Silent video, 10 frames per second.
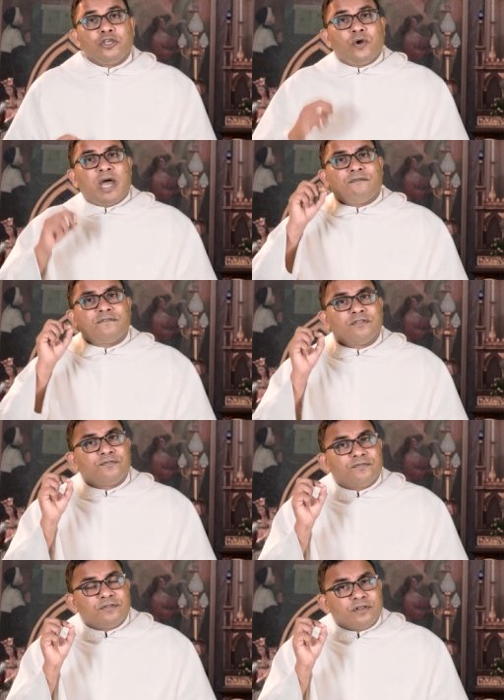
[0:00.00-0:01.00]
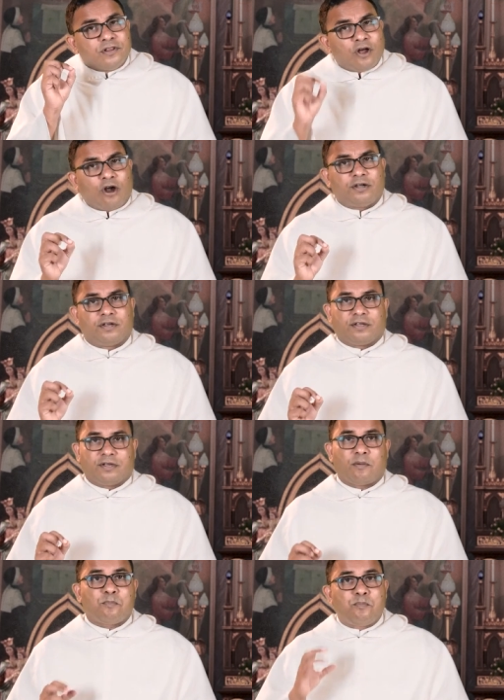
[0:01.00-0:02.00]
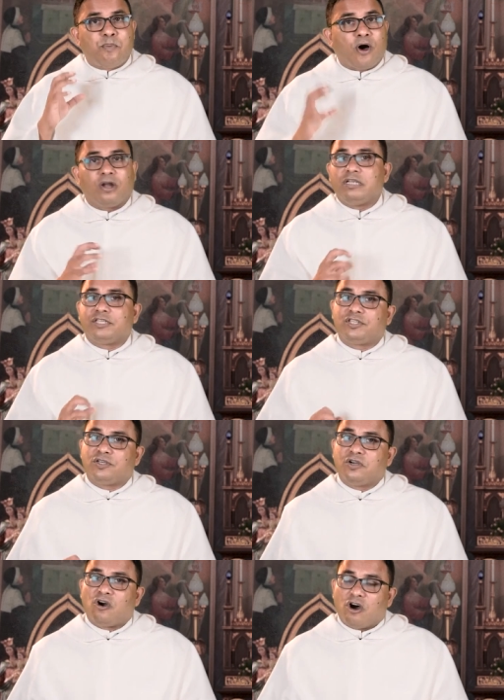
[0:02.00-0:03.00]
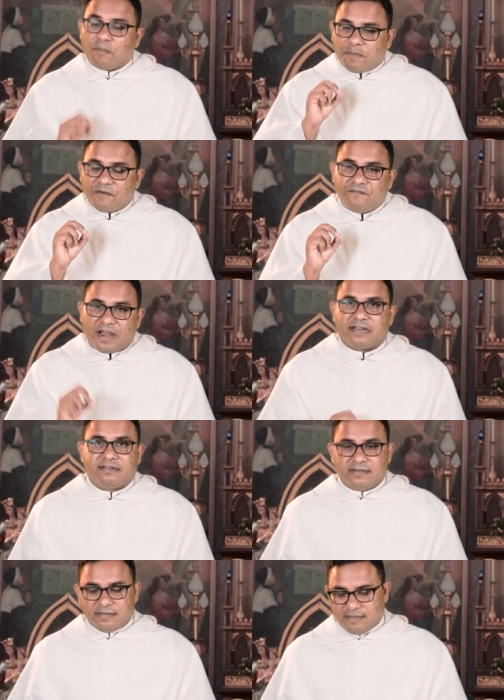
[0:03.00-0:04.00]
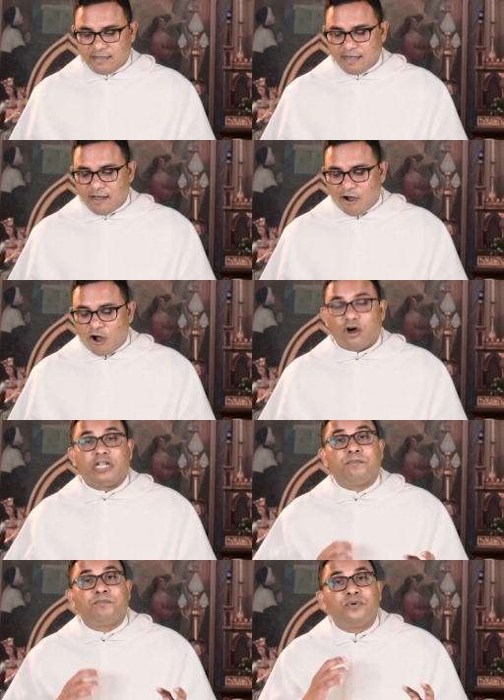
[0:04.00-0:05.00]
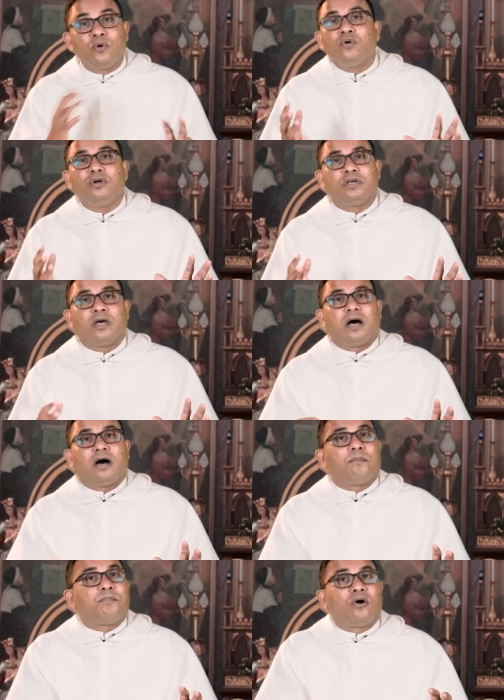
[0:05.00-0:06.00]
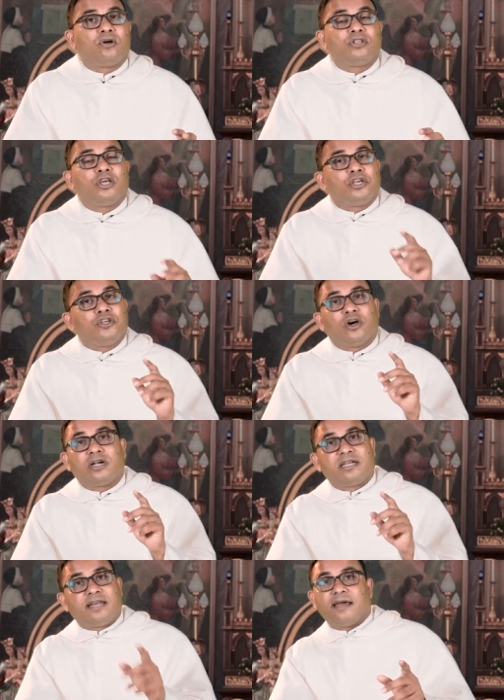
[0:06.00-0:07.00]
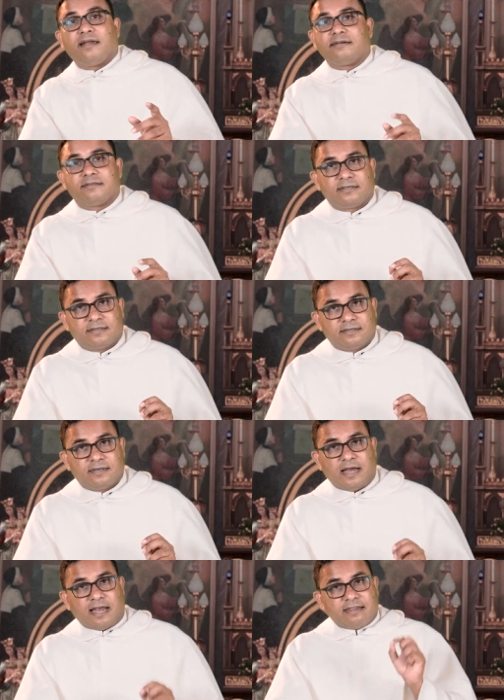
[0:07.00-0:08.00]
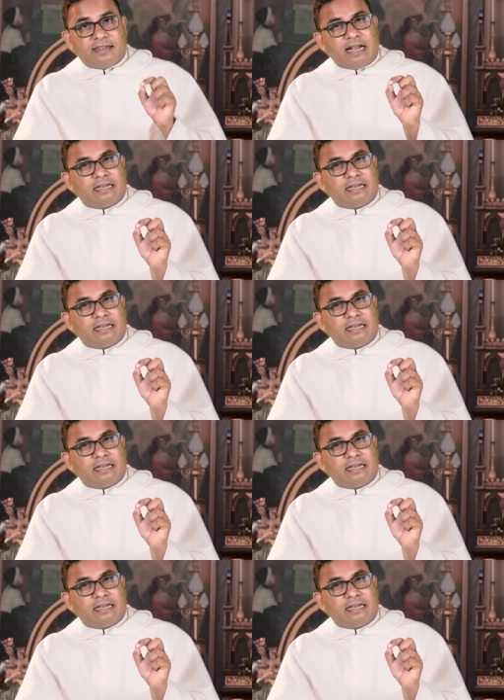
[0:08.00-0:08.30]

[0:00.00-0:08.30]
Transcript: you have not polished or perfected or improved upon your talents. And